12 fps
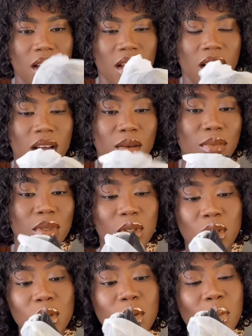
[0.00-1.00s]
I'm
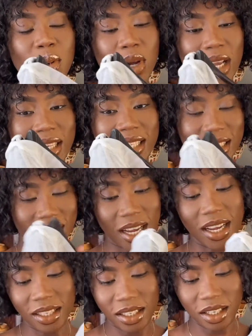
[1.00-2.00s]
super
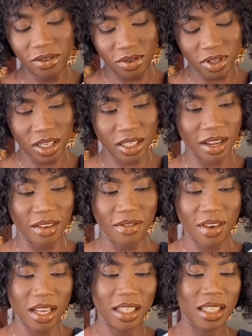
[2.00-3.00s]
excited for this
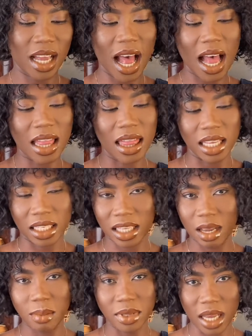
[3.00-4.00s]
event. At the
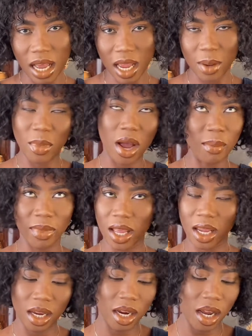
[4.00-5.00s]
same time, I'm
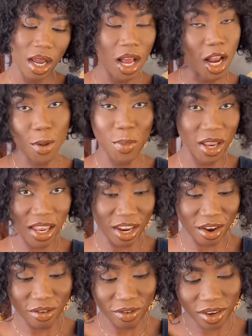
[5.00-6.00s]
like a little bit
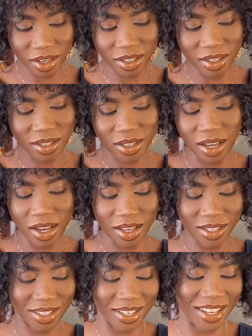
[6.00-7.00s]
nervous because